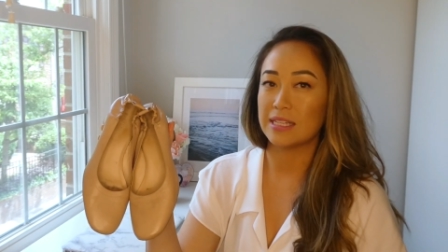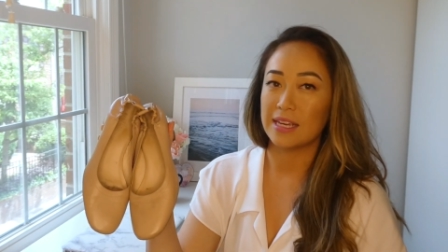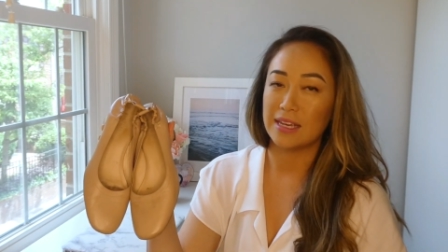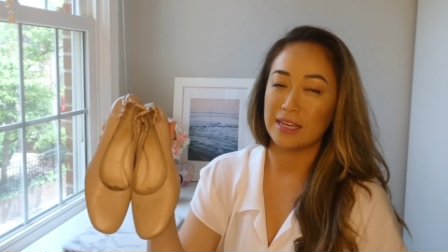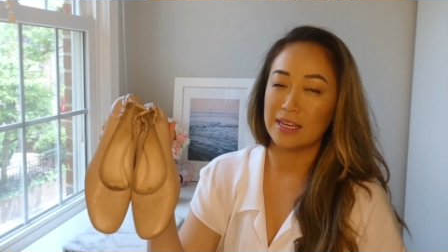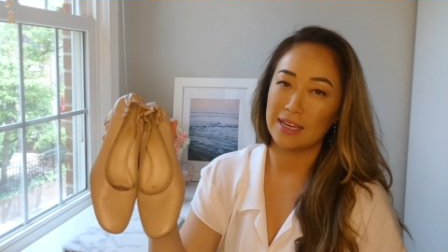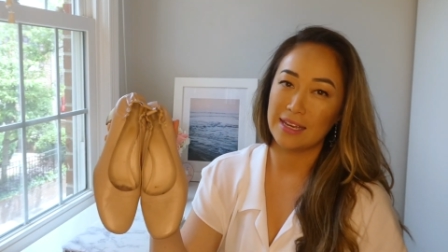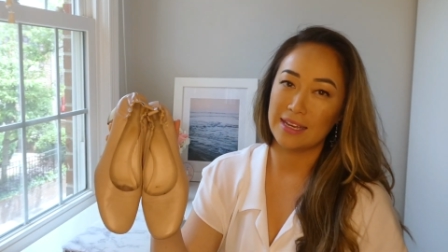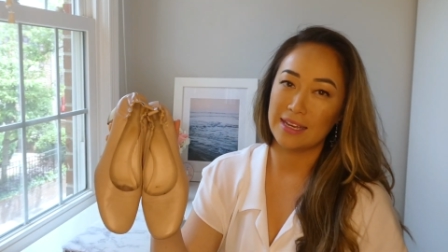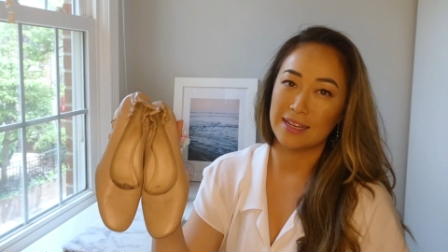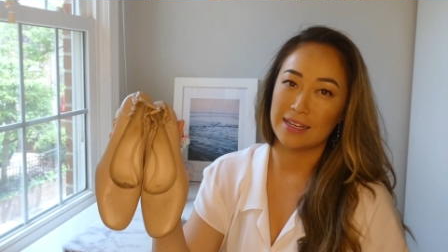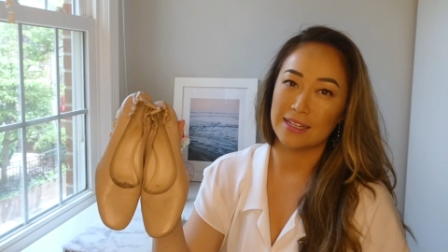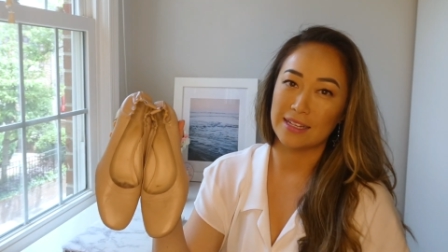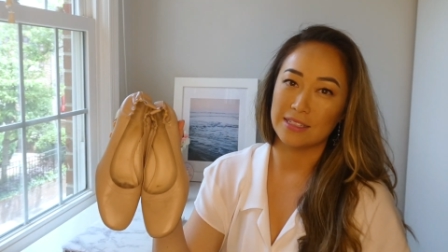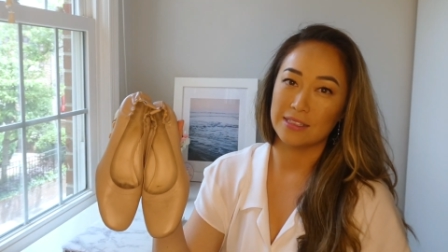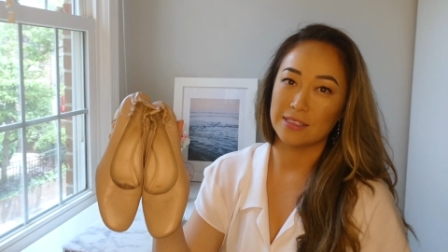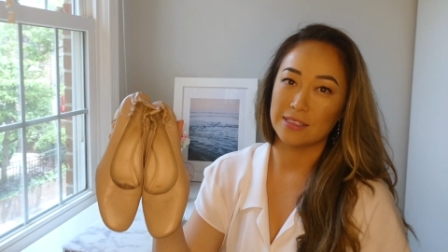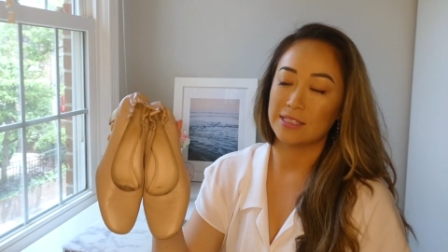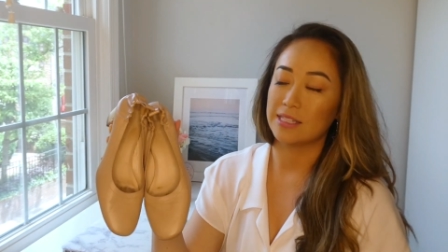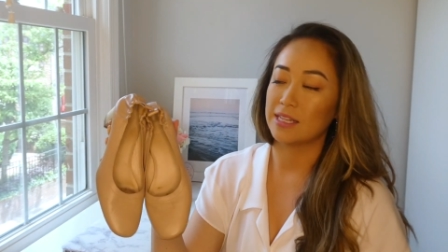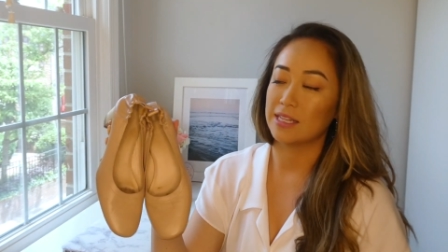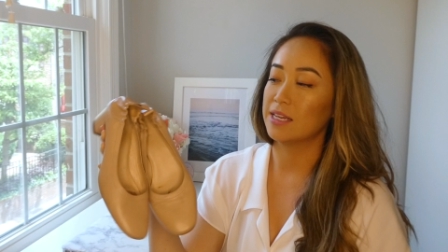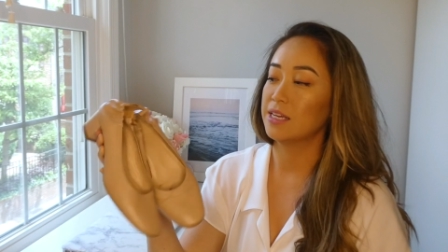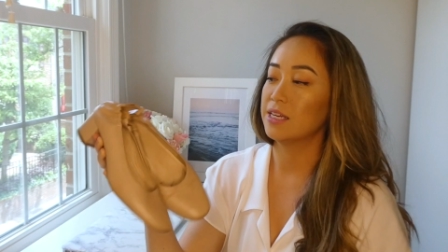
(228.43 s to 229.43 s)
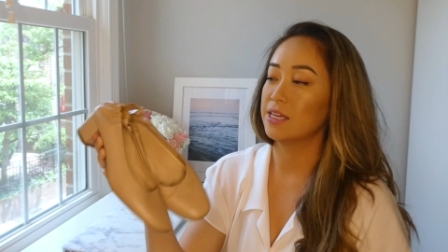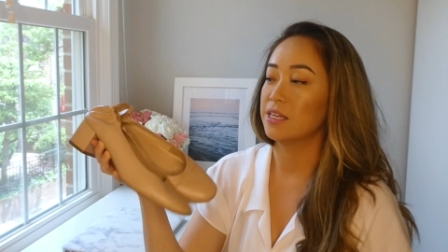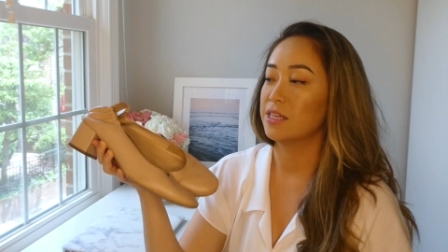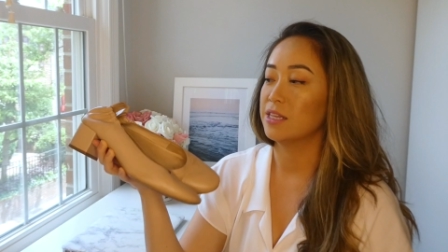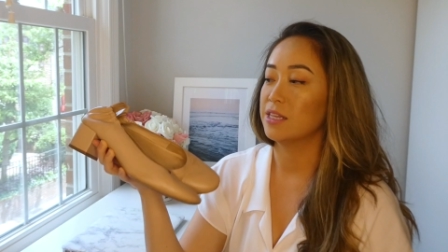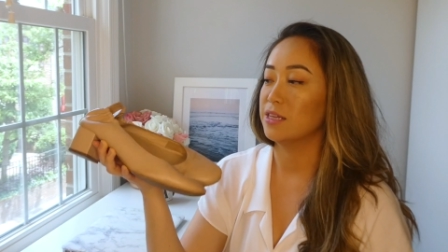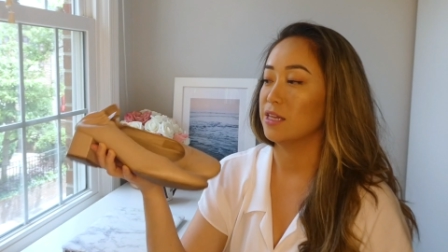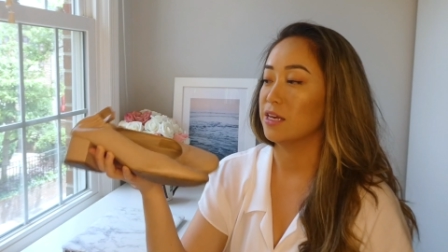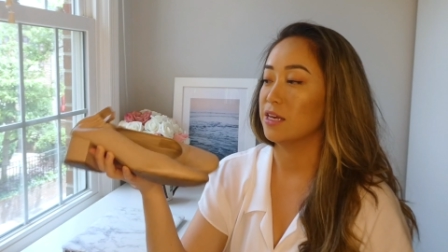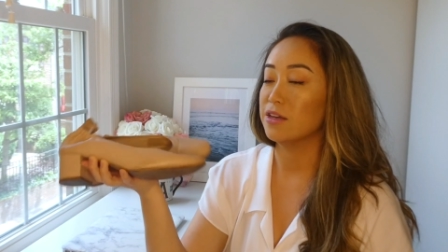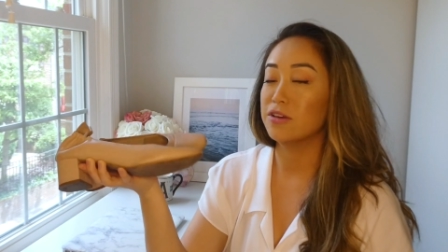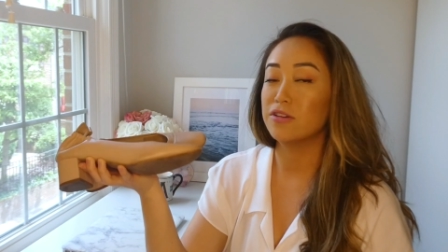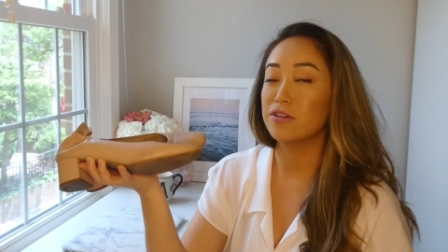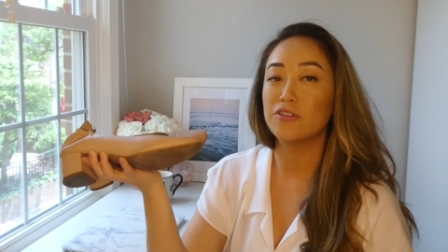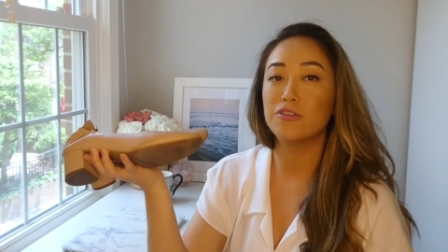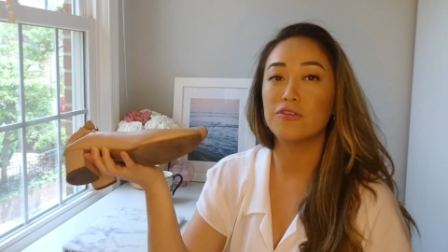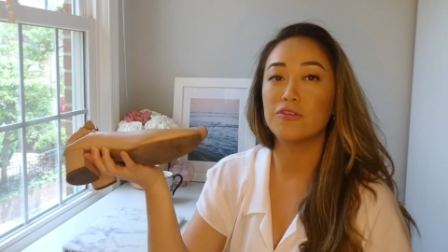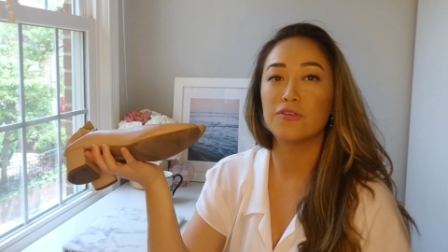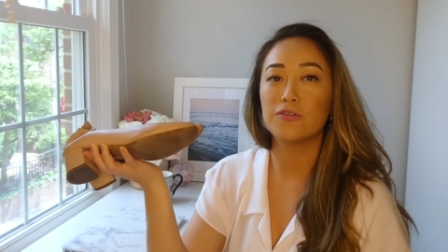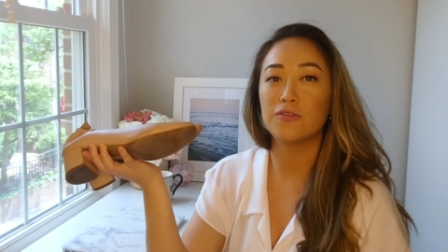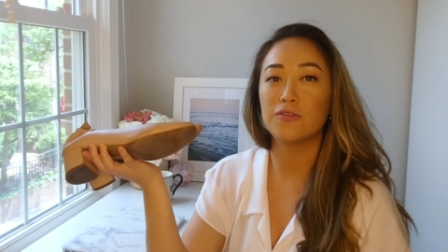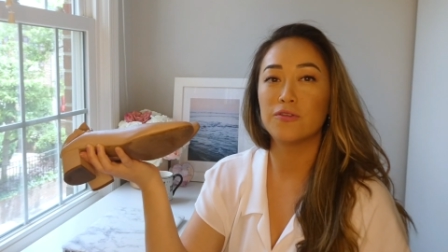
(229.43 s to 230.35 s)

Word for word: and they've